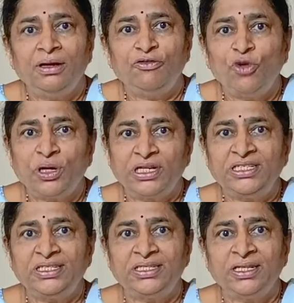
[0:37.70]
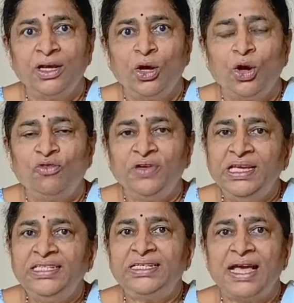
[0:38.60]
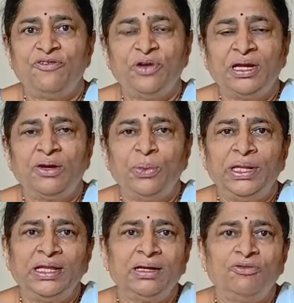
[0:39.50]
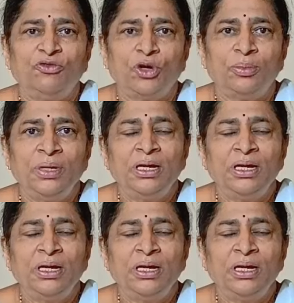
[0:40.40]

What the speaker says: forests of East Africa where they come from,